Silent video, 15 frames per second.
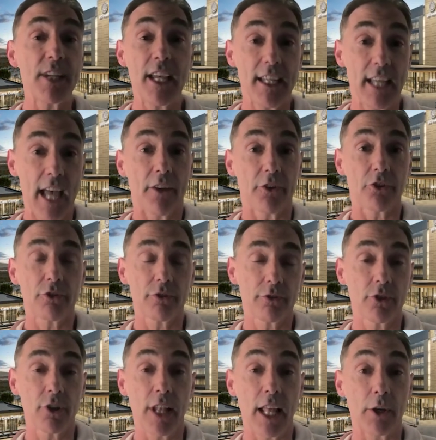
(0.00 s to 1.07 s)
saying yes.
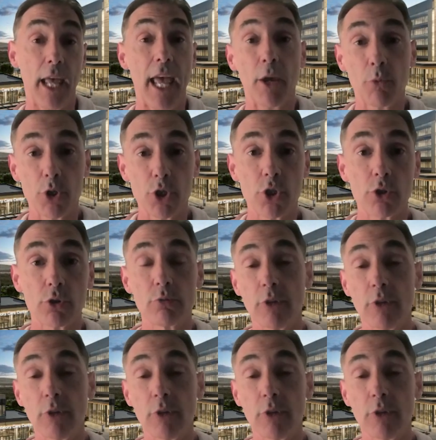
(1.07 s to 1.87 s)
They're like, hey, would you